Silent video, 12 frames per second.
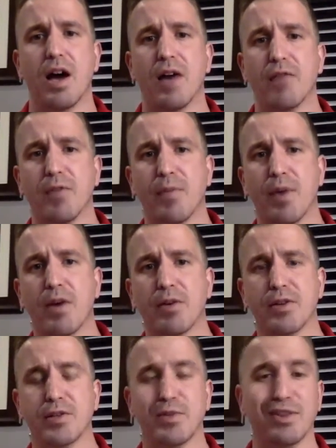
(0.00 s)
For
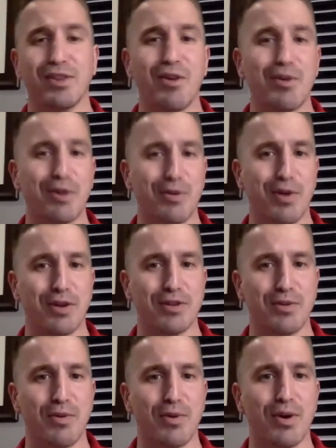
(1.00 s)
borrowers with lower credit
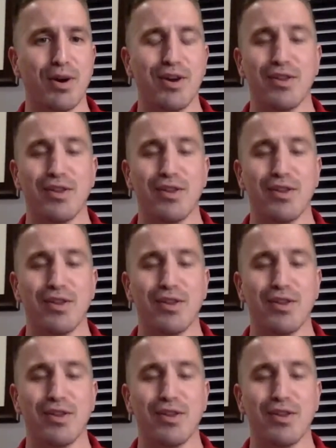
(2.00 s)
score,